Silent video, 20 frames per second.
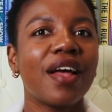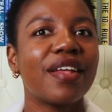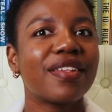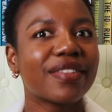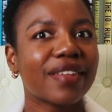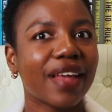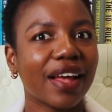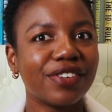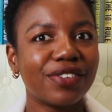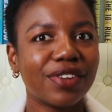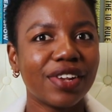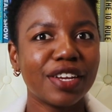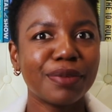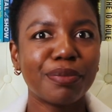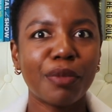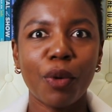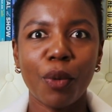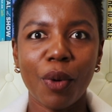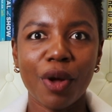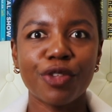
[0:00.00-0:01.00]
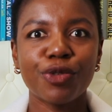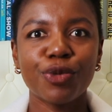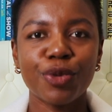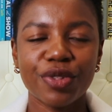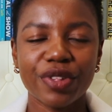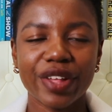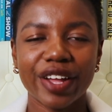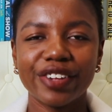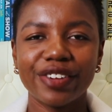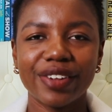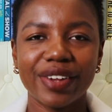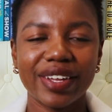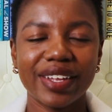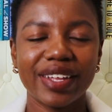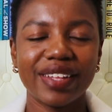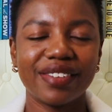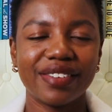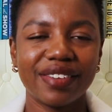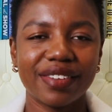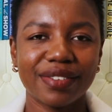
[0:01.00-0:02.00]
schedule it, but once we schedule it,
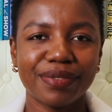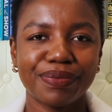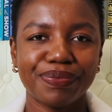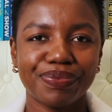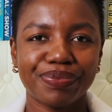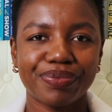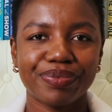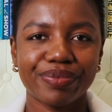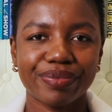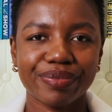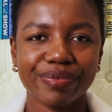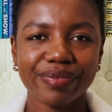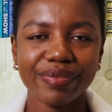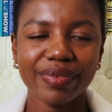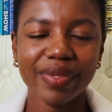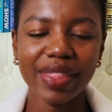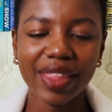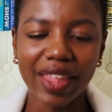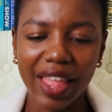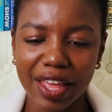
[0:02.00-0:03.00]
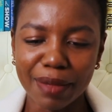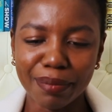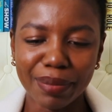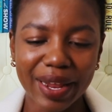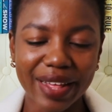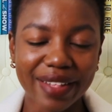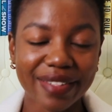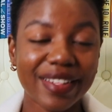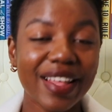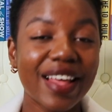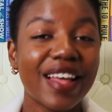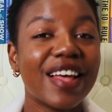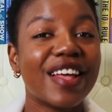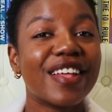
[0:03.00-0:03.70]
it's just in place.